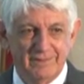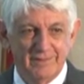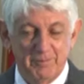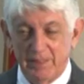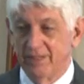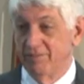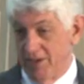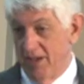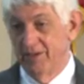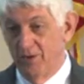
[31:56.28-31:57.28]
I bet if
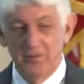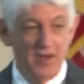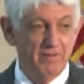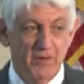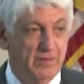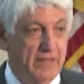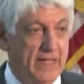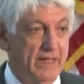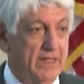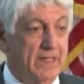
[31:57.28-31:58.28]
y'all know, y'all have heard that.
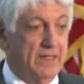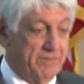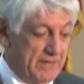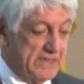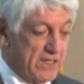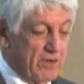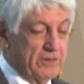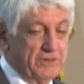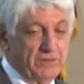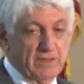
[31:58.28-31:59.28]
Defense
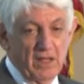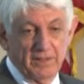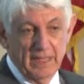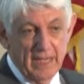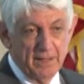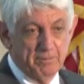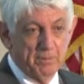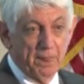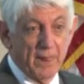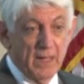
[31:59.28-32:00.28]
lawyers use it all the time,
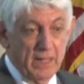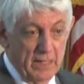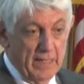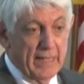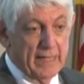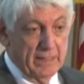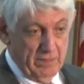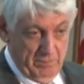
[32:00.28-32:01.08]
and